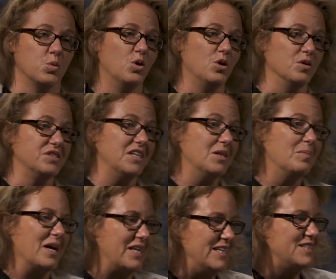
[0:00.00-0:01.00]
roles in the
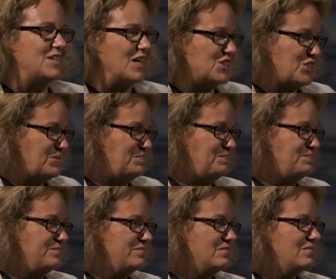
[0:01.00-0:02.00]
Magid section.
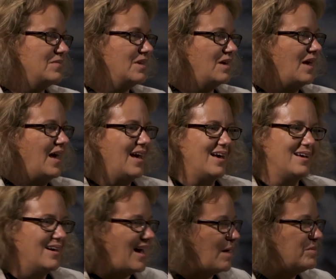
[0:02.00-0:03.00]

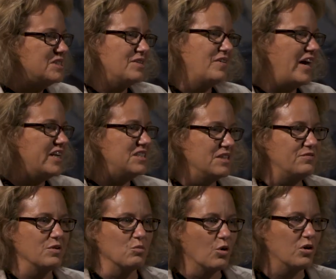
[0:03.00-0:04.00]
I must have had a
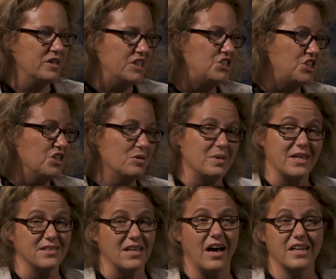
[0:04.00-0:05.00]
different role each year
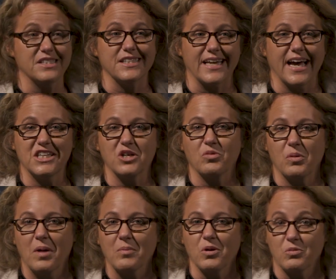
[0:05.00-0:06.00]
because honestly, I don't
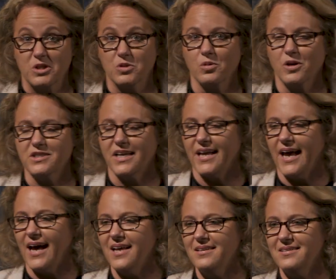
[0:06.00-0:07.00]
remember which roles I
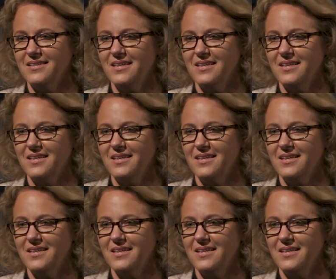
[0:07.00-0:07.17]
had,